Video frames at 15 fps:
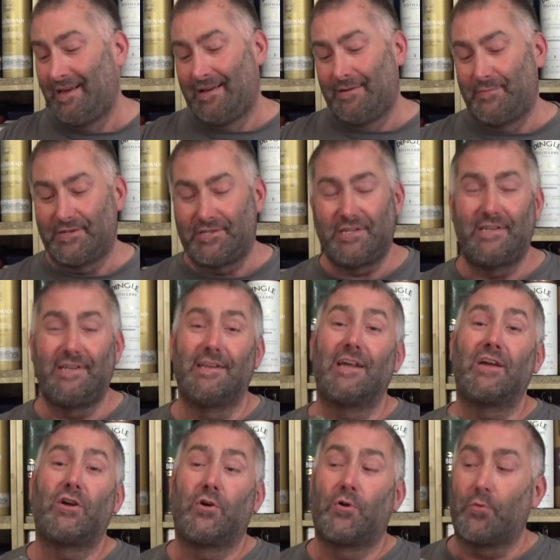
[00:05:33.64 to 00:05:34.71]
But she did a
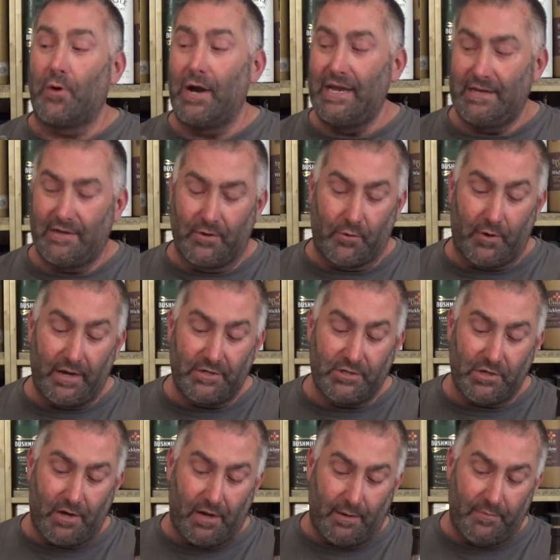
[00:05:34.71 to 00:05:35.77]
great, great
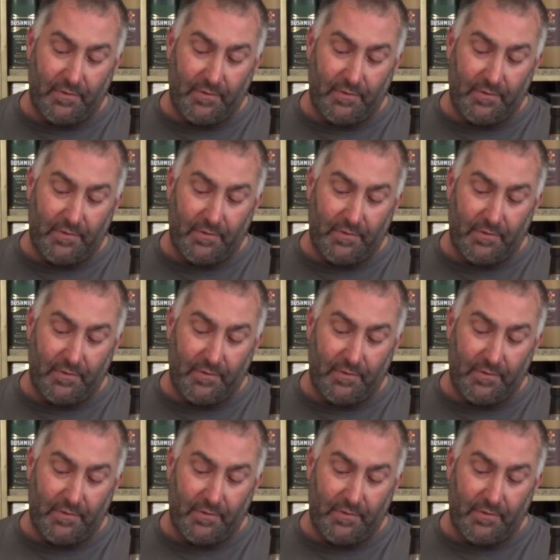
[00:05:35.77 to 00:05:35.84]
job.